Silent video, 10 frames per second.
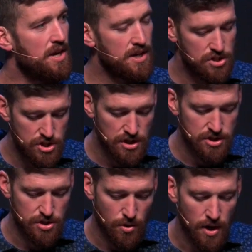And
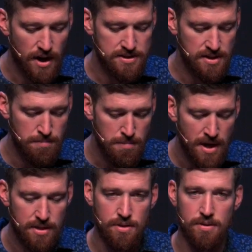Jesus Christ had
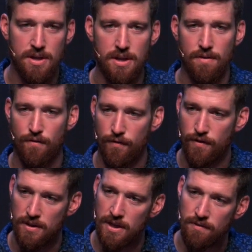met their need for
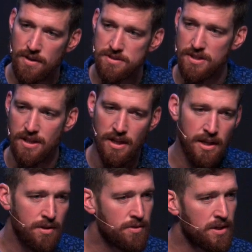forgiveness and
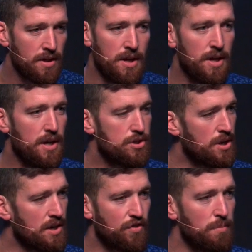healing and
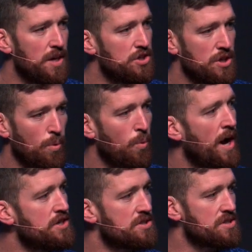transformation, a
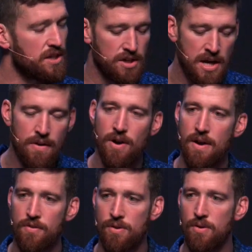righteousness they could never
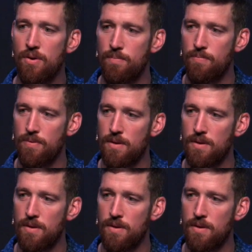have on their own.